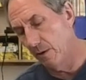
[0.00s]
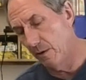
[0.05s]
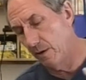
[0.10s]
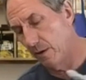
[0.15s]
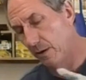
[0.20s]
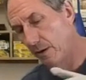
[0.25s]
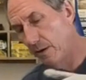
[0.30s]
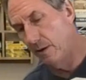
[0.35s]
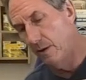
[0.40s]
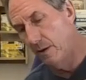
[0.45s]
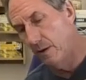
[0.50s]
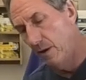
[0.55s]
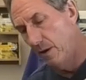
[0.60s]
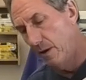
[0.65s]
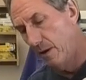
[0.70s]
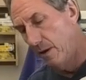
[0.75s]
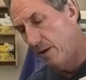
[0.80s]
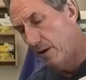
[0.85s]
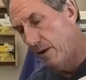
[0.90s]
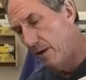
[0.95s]
on
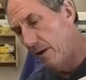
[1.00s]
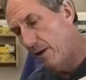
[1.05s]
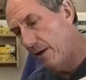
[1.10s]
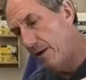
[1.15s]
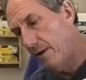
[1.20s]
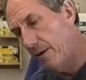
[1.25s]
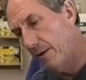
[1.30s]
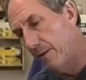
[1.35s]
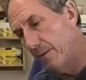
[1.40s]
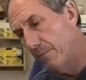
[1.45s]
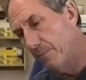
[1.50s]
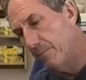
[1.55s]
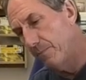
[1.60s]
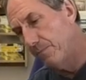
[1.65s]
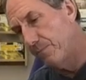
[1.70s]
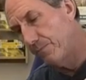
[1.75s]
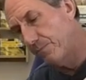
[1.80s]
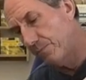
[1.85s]
um,